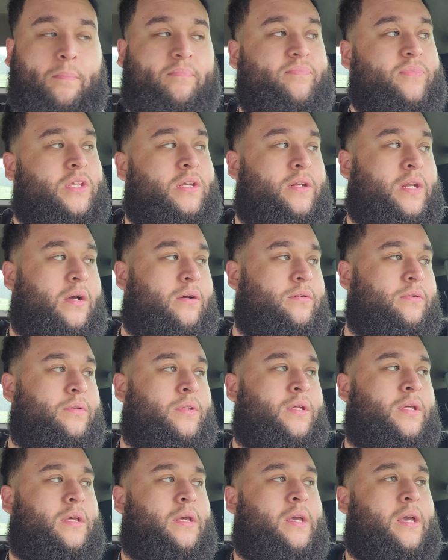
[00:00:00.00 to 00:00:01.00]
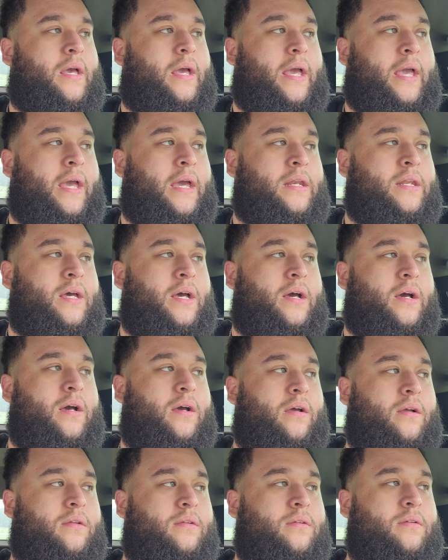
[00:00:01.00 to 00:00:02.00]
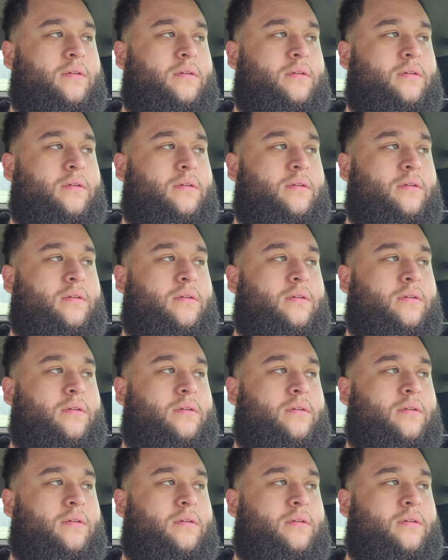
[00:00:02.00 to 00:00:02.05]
and it